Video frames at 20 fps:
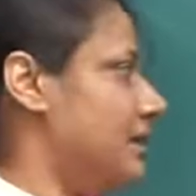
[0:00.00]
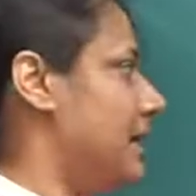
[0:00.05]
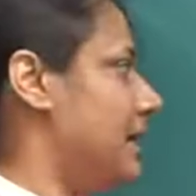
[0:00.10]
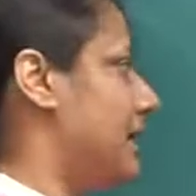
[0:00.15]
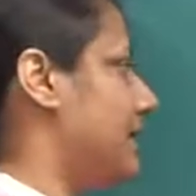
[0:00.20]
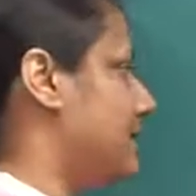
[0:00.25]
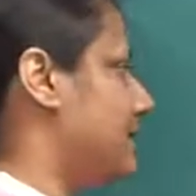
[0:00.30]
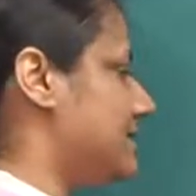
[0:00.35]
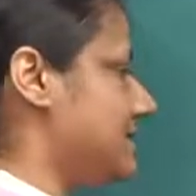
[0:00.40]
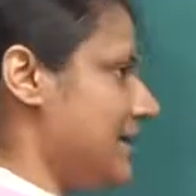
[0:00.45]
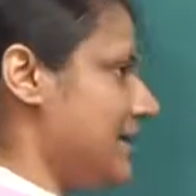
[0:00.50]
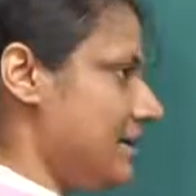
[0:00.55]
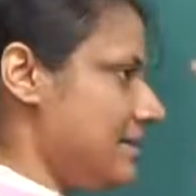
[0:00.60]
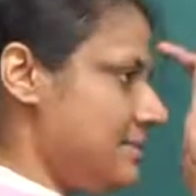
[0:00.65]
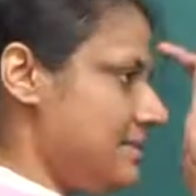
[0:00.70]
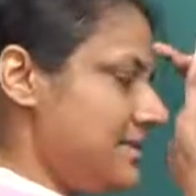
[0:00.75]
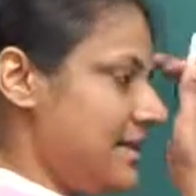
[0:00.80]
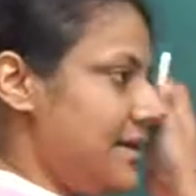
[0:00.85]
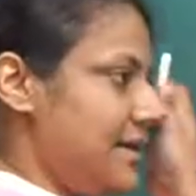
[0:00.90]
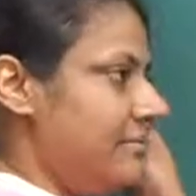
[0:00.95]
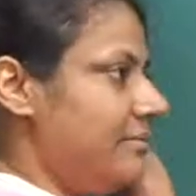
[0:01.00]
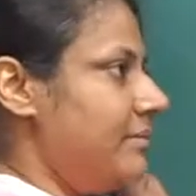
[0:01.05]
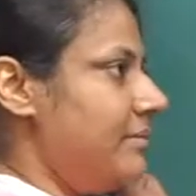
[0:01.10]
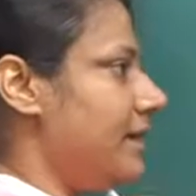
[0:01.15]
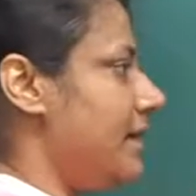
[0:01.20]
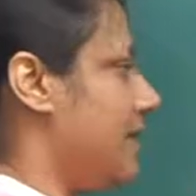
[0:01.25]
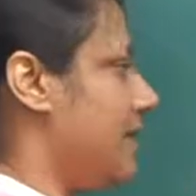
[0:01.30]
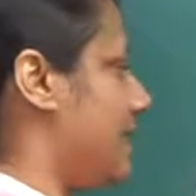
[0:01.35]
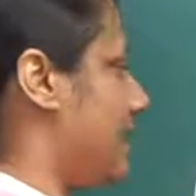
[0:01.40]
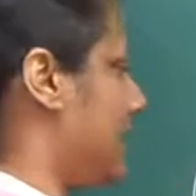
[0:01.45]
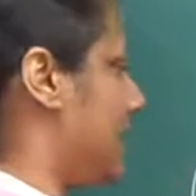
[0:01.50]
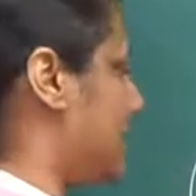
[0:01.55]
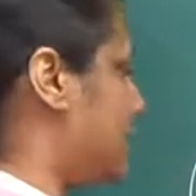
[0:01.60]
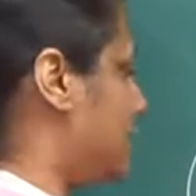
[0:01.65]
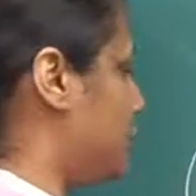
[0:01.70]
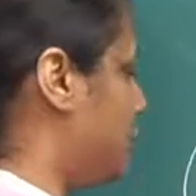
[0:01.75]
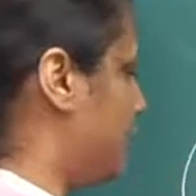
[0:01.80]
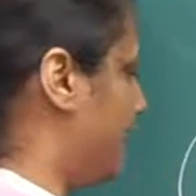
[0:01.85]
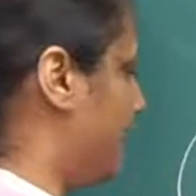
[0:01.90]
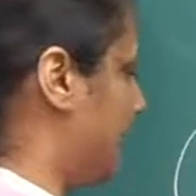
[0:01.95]
At the same time, he has
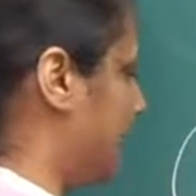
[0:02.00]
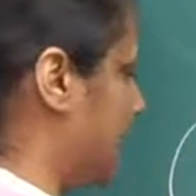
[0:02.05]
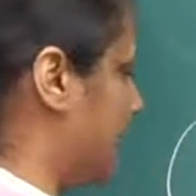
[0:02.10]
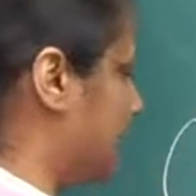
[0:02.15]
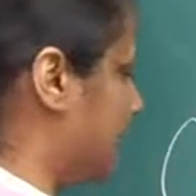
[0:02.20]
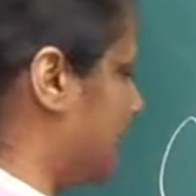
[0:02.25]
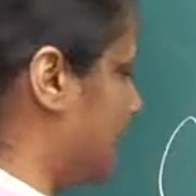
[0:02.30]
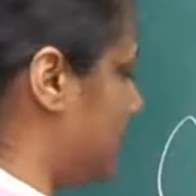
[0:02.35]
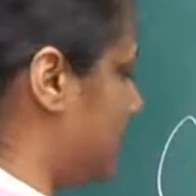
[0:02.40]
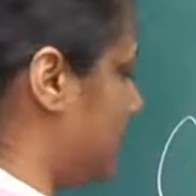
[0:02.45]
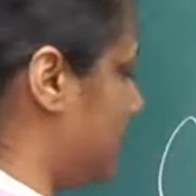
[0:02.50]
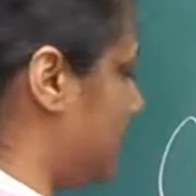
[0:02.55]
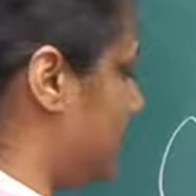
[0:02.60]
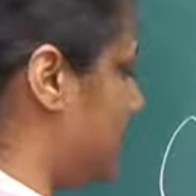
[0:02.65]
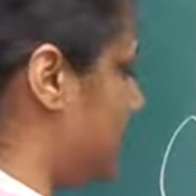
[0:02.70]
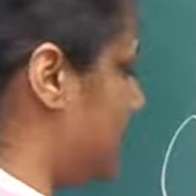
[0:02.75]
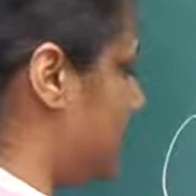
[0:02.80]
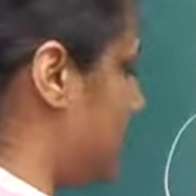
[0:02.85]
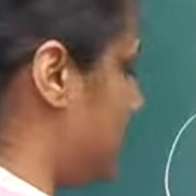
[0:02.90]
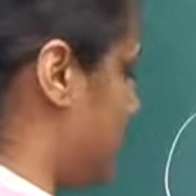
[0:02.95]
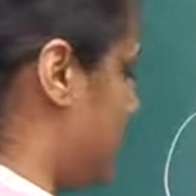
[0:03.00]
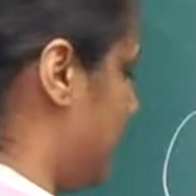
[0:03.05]
to please the Jews,